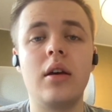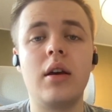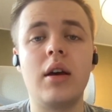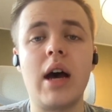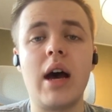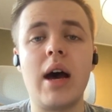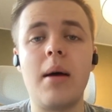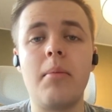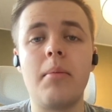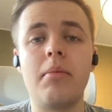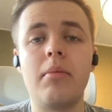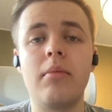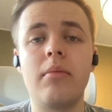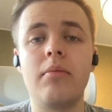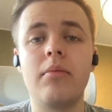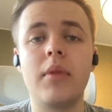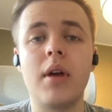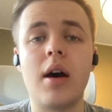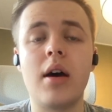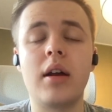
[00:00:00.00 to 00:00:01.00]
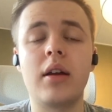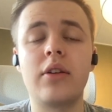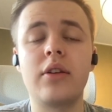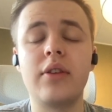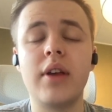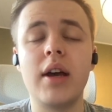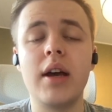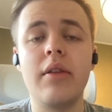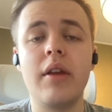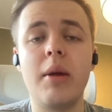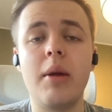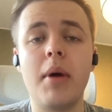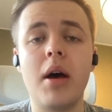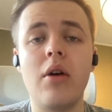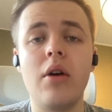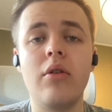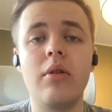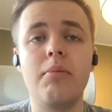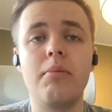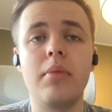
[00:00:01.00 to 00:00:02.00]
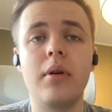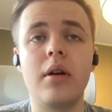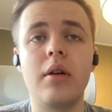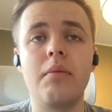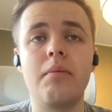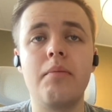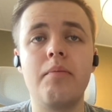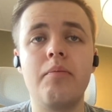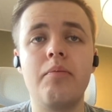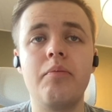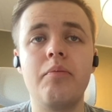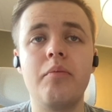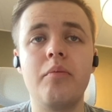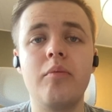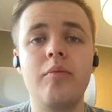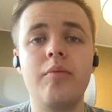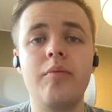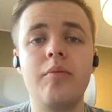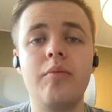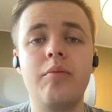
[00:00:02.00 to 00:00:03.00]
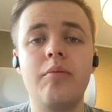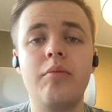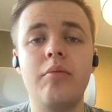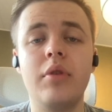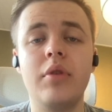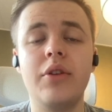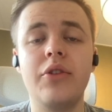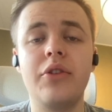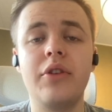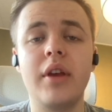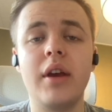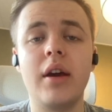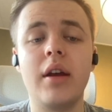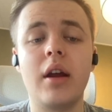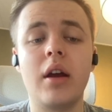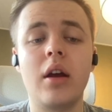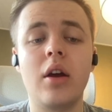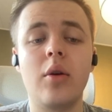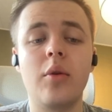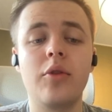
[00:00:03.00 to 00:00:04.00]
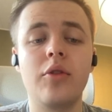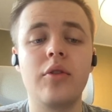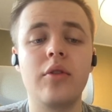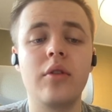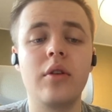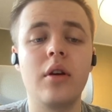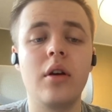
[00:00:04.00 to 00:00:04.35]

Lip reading: I'm not excited about, but we'll see how that goes.